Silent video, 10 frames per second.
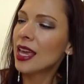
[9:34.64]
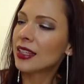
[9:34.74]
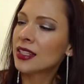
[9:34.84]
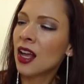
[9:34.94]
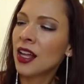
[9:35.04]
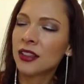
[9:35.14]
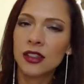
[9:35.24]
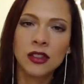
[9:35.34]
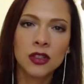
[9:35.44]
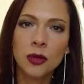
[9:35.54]
it's not
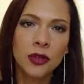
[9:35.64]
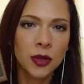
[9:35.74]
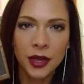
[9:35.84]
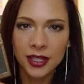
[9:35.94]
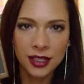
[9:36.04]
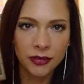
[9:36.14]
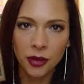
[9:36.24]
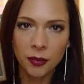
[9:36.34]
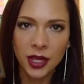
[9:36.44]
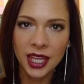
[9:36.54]
super amazing
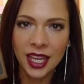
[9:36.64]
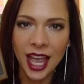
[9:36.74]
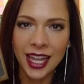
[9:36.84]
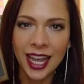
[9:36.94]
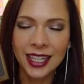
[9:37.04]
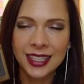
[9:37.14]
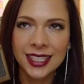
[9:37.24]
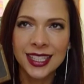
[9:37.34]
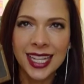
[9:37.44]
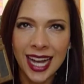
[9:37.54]
for me, and it's
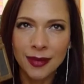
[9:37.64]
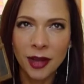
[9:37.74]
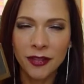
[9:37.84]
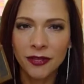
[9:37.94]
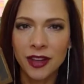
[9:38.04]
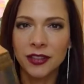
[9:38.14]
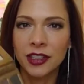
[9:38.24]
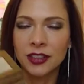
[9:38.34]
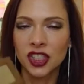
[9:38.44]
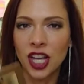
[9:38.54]
not my
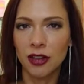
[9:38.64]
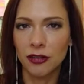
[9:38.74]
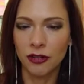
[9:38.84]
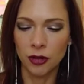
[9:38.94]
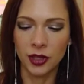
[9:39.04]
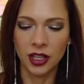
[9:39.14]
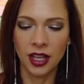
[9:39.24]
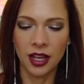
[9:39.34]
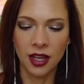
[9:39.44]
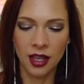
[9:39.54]
favorite shadow
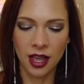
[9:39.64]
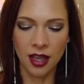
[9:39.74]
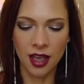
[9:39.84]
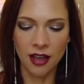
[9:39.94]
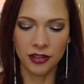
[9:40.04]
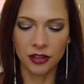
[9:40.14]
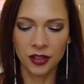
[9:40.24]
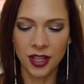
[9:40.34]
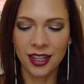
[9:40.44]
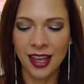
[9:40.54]
formula ever.
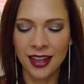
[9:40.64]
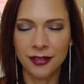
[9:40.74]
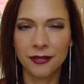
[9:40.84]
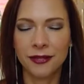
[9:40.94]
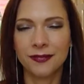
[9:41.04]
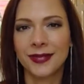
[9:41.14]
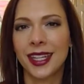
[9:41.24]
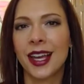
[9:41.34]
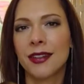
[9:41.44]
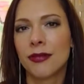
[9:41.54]
So that kind of
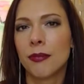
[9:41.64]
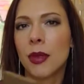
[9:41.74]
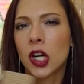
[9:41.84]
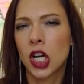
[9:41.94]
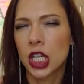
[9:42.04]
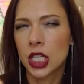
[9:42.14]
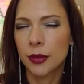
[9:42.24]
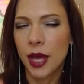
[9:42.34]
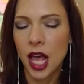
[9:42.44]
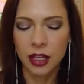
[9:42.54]
that kind of marred the
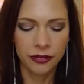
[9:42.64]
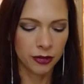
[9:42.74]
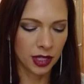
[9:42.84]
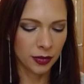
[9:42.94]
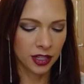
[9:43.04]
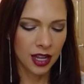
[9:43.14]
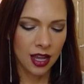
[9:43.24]
palette for me. But